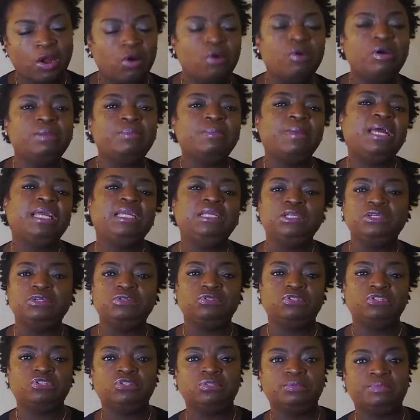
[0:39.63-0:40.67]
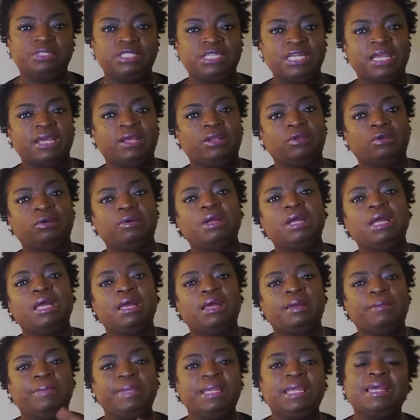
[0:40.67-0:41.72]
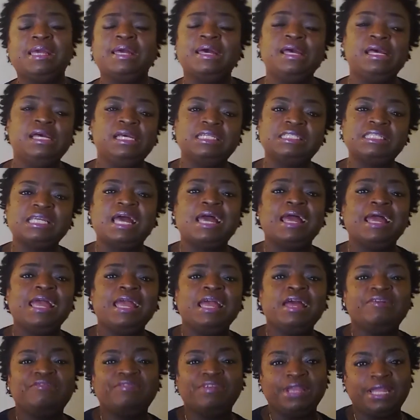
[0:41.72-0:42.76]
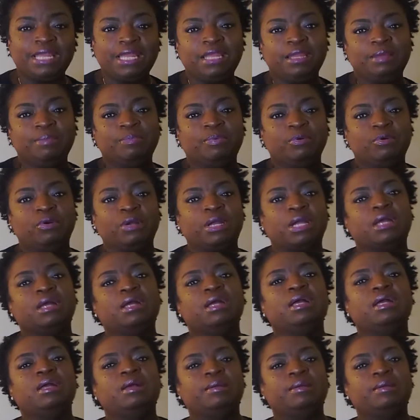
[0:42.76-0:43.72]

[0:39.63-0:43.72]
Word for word: on my YouTube channel because I have an ebook